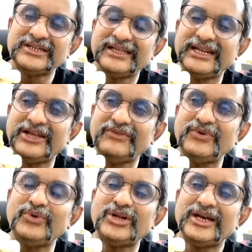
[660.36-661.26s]
The nerve
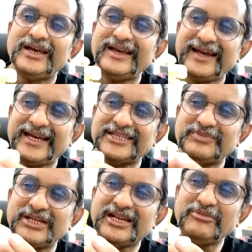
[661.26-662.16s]
root has
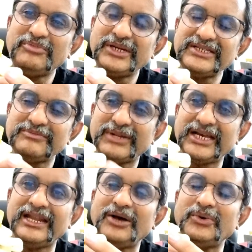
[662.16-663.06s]
been compressed. By
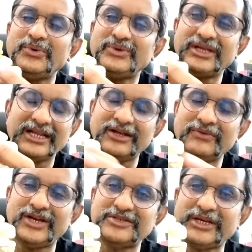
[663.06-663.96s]
now, the nerve
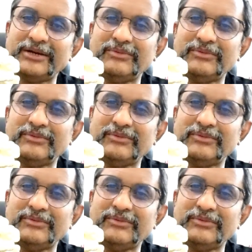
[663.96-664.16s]
has become